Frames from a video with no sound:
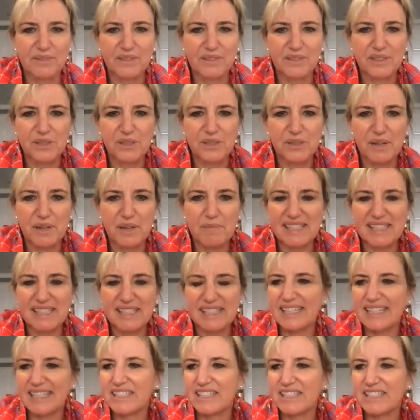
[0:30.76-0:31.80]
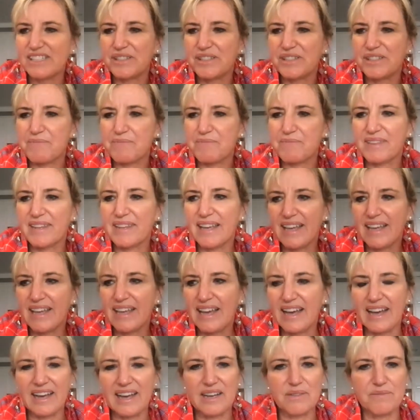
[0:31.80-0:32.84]
do our best to answer them.
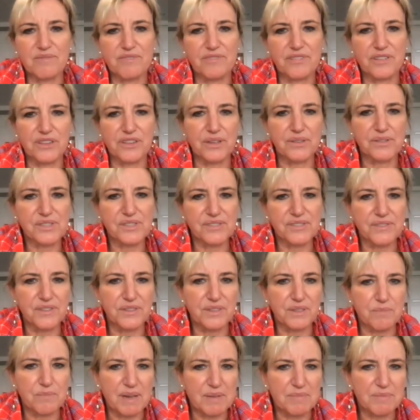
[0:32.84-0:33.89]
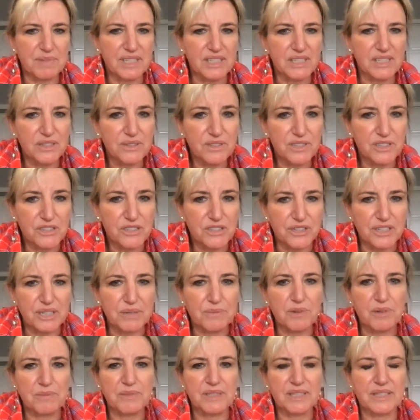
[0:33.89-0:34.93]
For those of you that might be new to
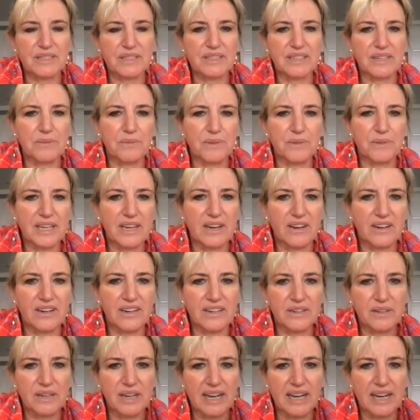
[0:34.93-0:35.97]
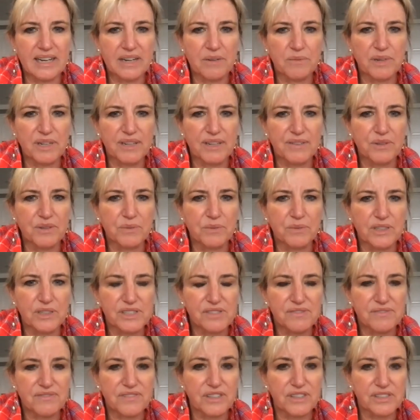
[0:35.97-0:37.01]
JourneyWoman, we are one of the
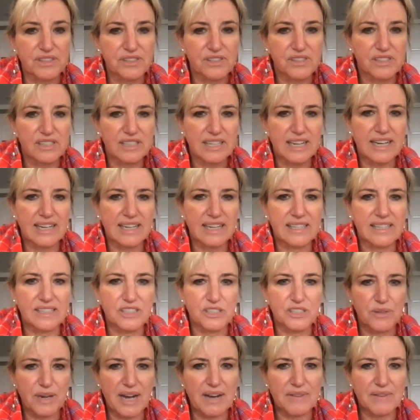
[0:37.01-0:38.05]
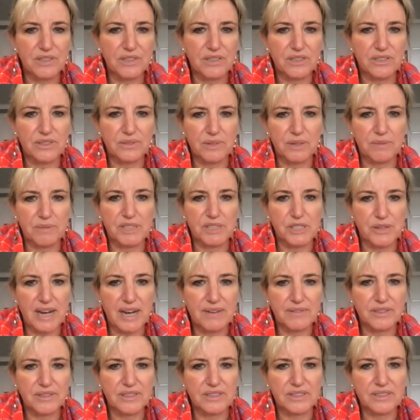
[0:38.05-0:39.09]
world's first women's
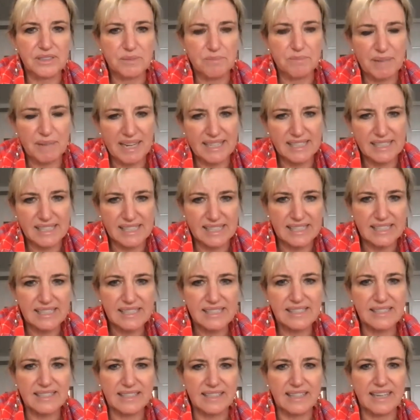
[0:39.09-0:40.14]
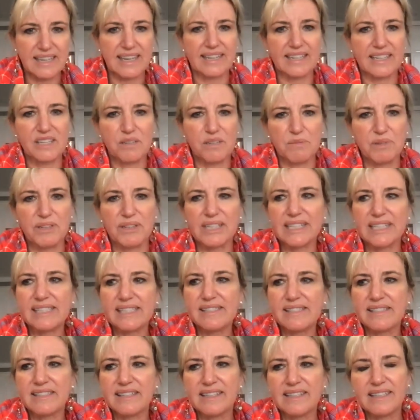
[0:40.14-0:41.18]
travel magazines and
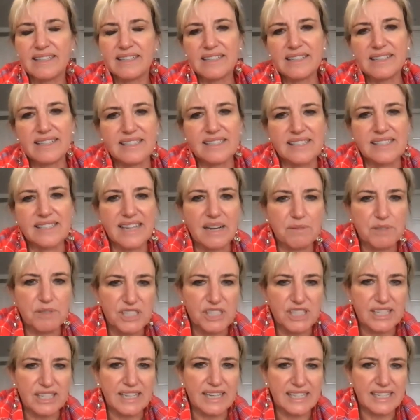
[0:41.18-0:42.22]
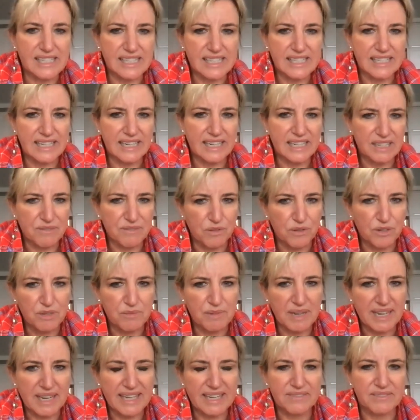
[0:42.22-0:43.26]
communities, established in 1994
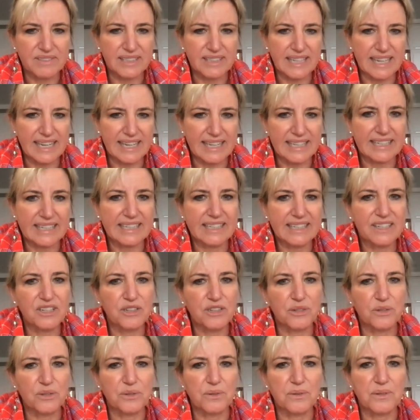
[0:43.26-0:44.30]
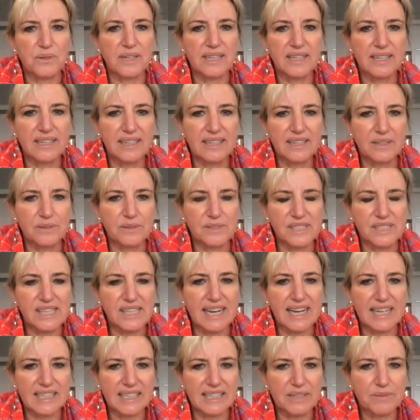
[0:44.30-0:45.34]
by Evelyn Hannon, who was
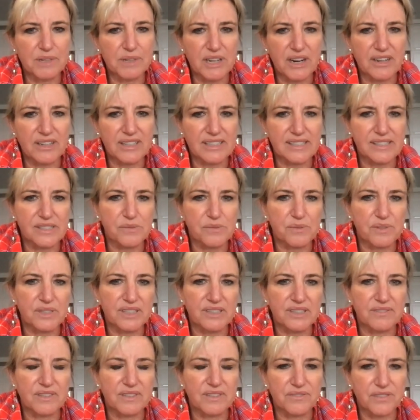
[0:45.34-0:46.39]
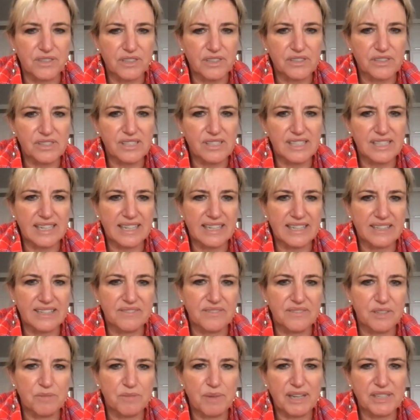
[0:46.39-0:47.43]
highly regarded as one of the first
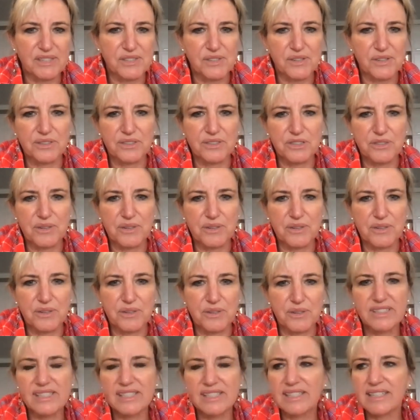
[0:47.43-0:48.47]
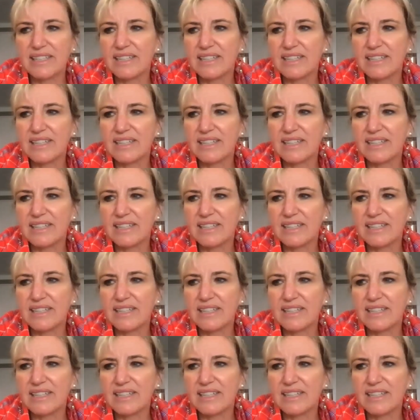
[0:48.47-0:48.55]
female solo travelers.